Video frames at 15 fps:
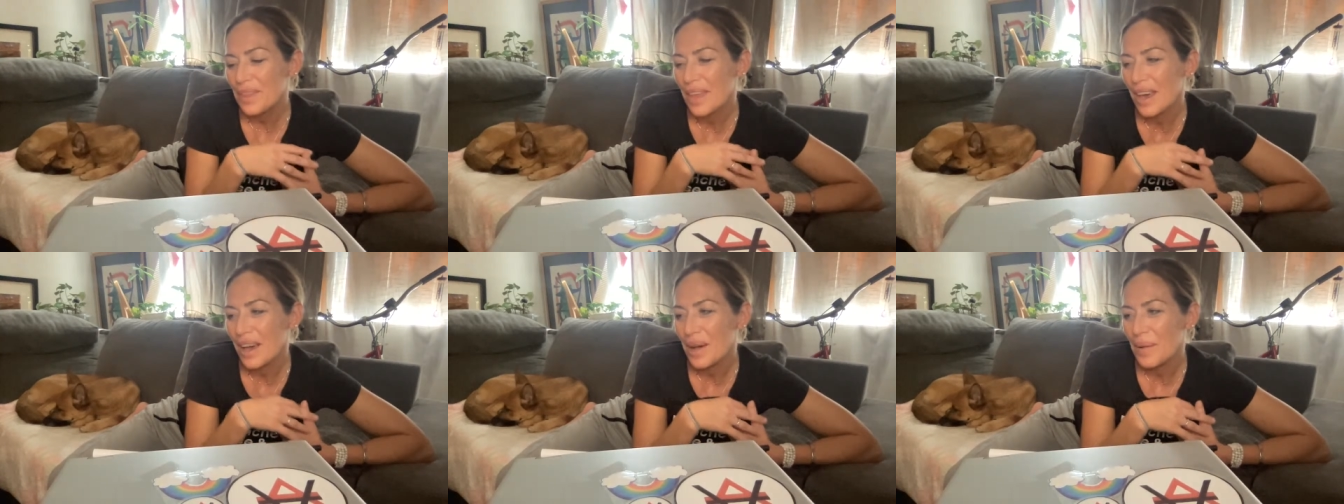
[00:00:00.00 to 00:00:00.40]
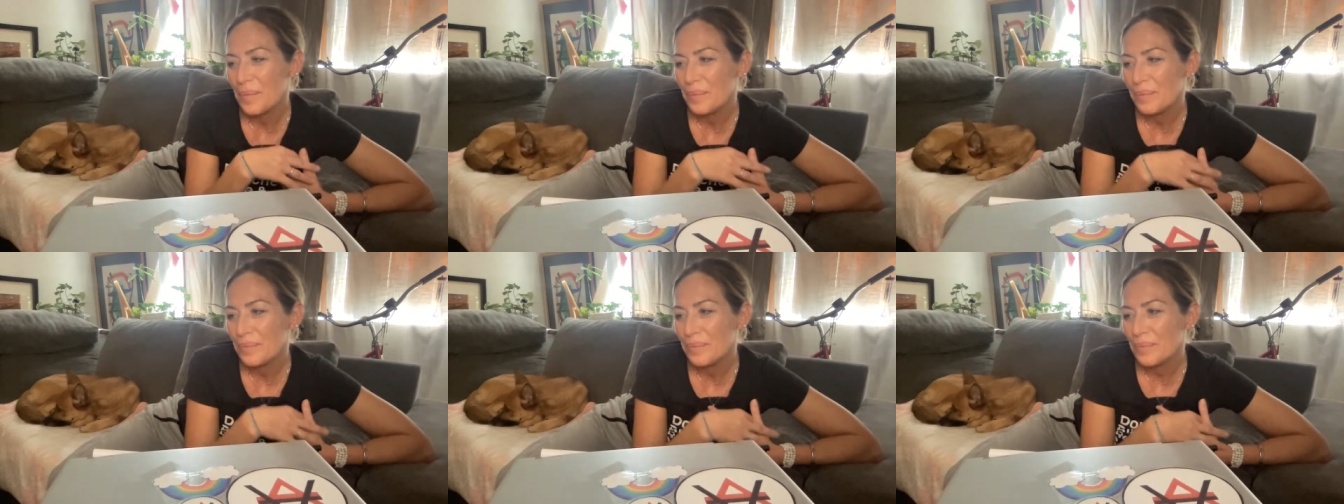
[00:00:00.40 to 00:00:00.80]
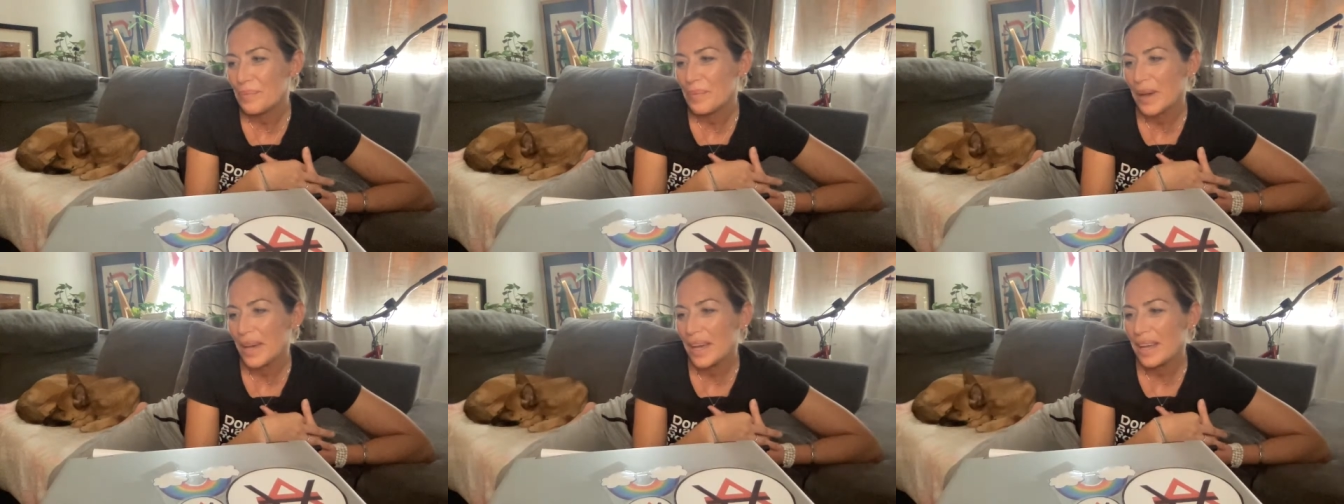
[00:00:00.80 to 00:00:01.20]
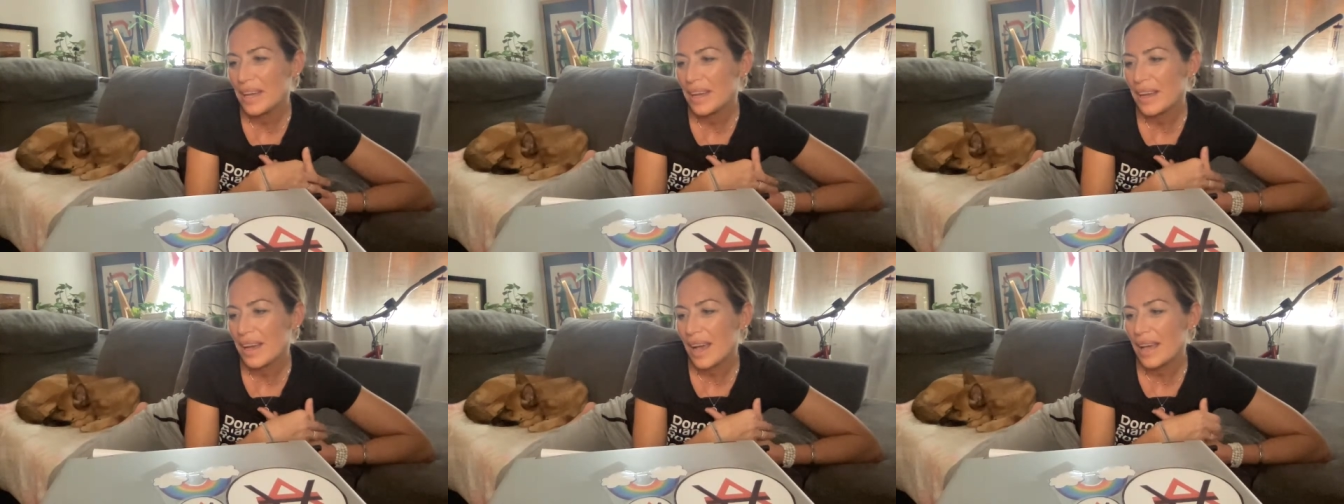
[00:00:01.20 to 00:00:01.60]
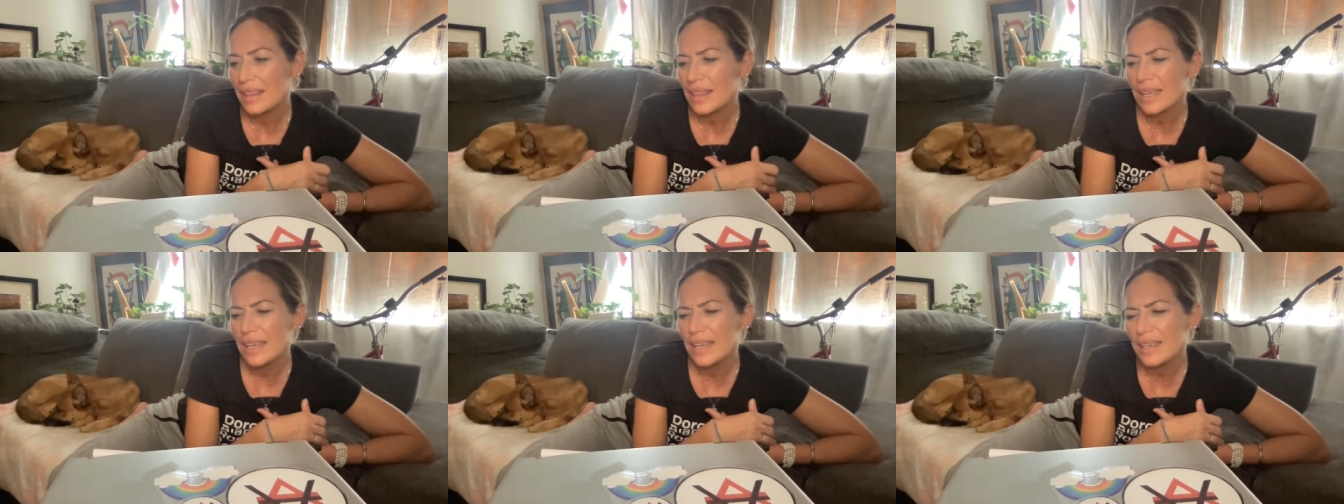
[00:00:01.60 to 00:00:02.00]
But I
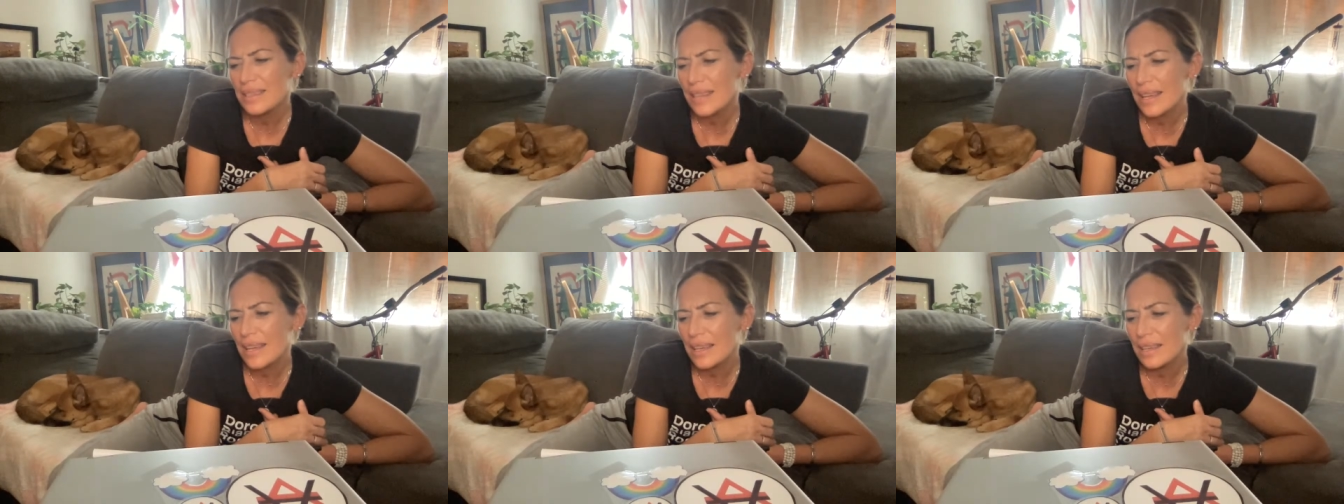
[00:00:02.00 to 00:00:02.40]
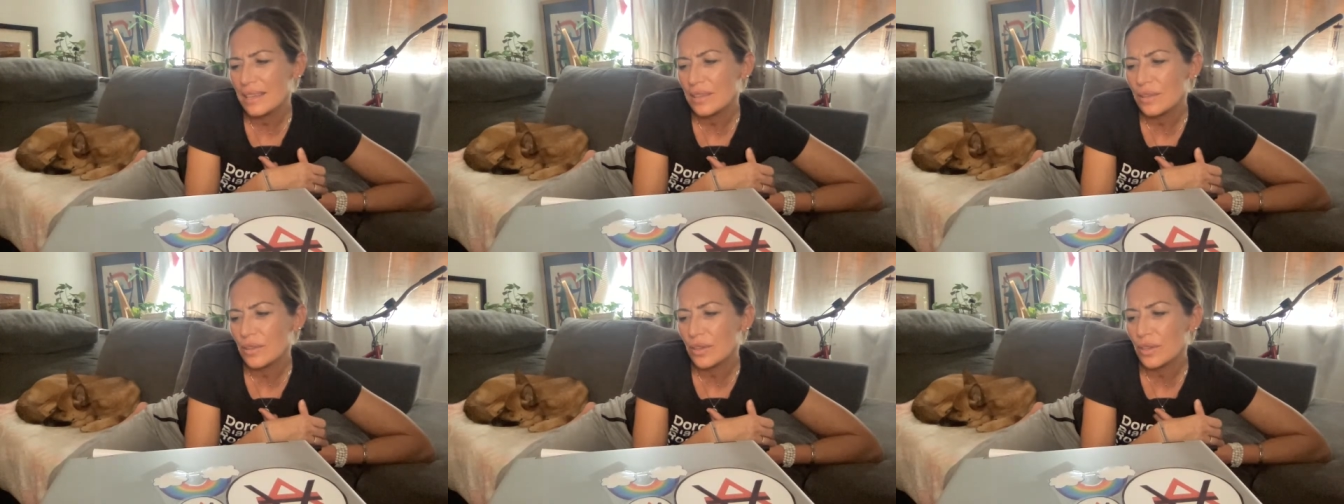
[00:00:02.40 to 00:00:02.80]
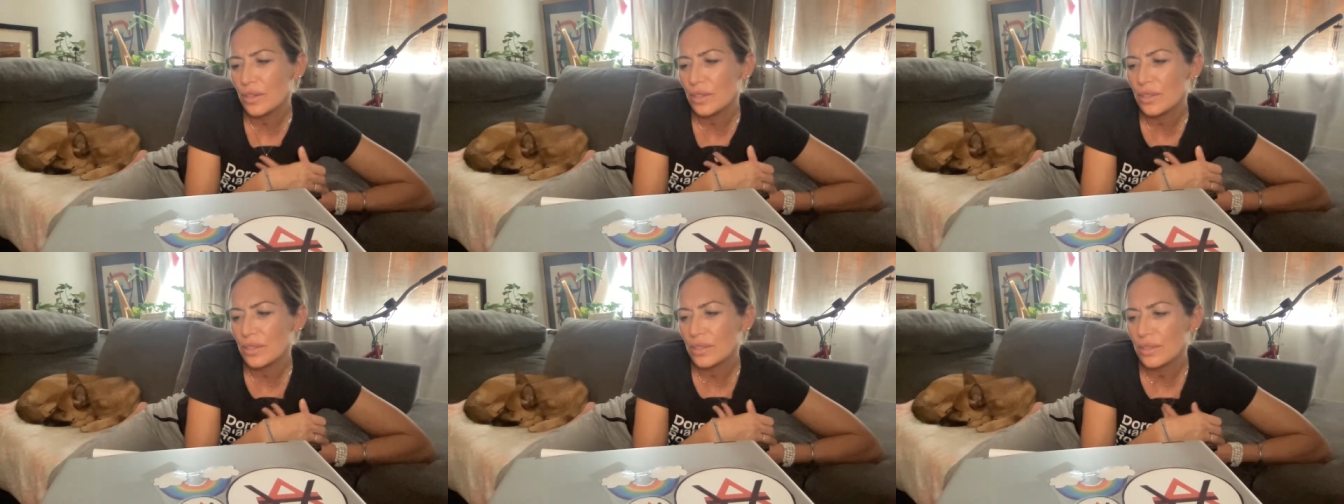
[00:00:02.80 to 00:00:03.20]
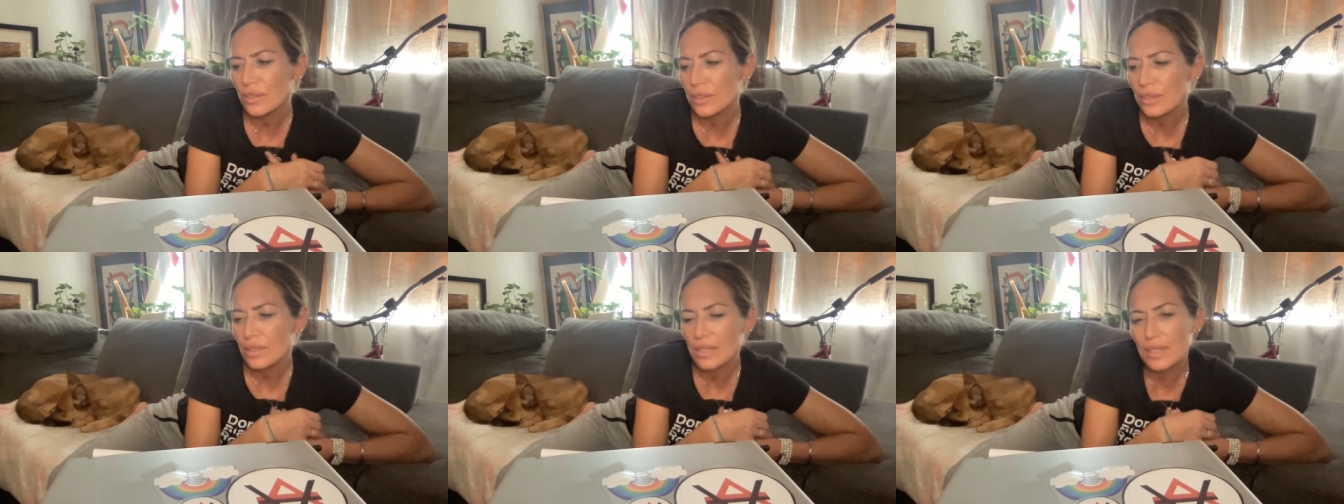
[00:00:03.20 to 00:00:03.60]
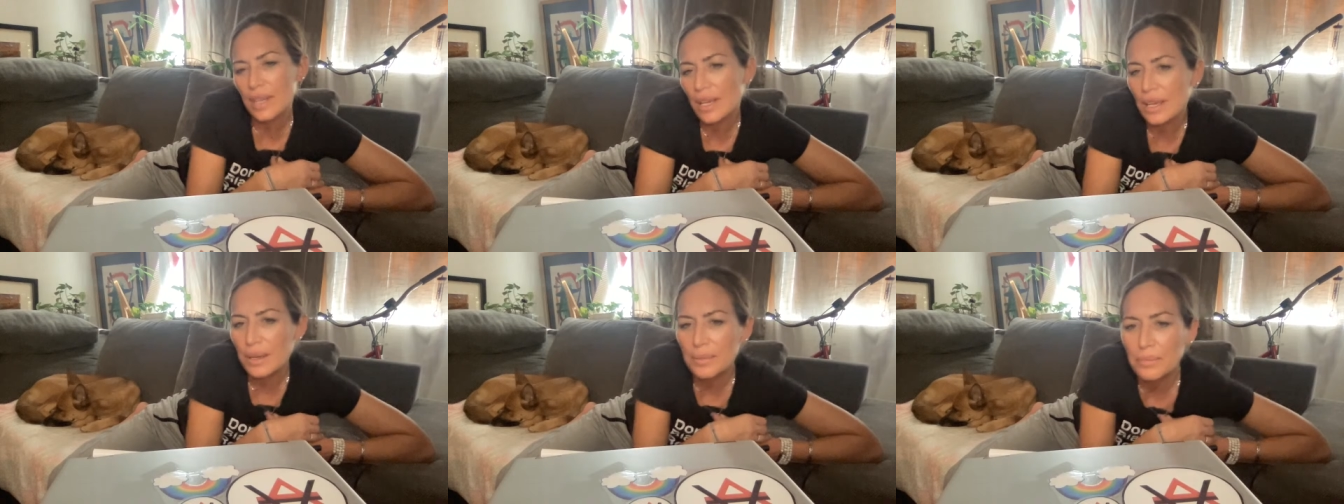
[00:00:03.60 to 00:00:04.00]
think he's like looked the
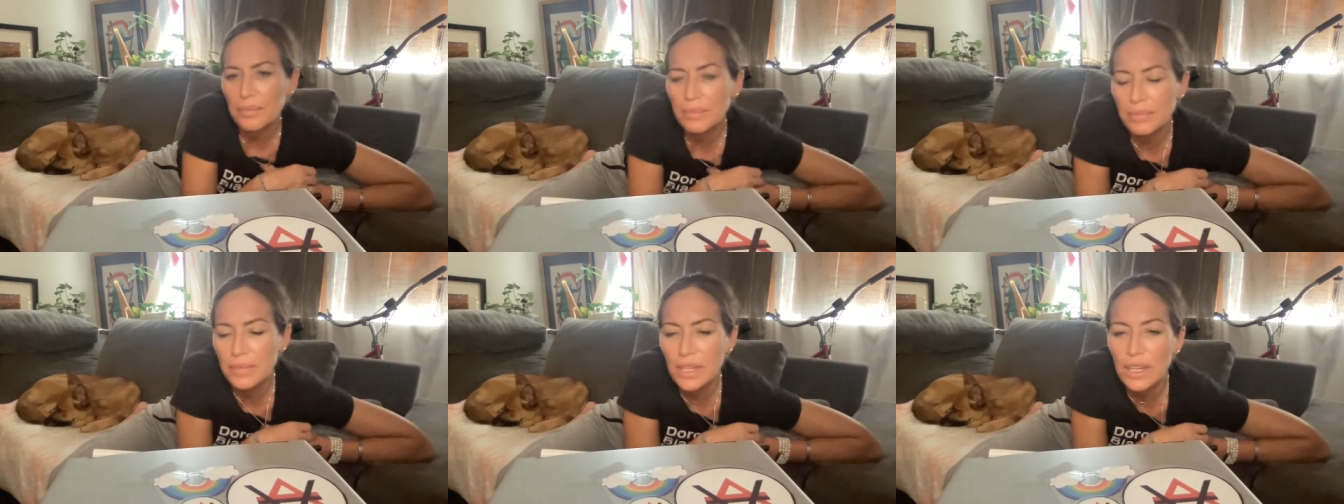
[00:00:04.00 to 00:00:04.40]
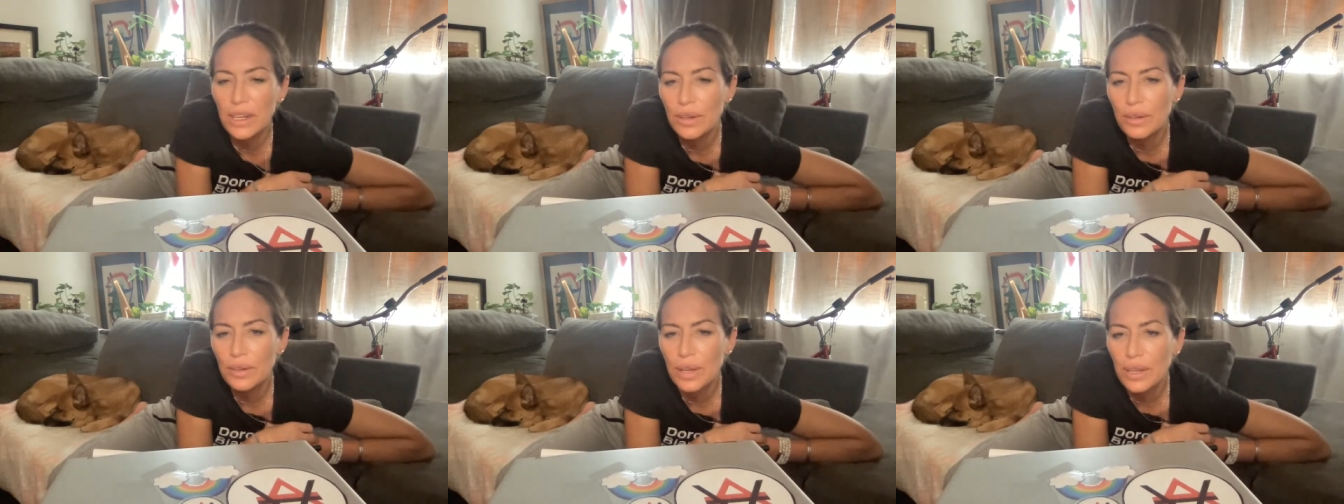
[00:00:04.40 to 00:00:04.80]
same, you know.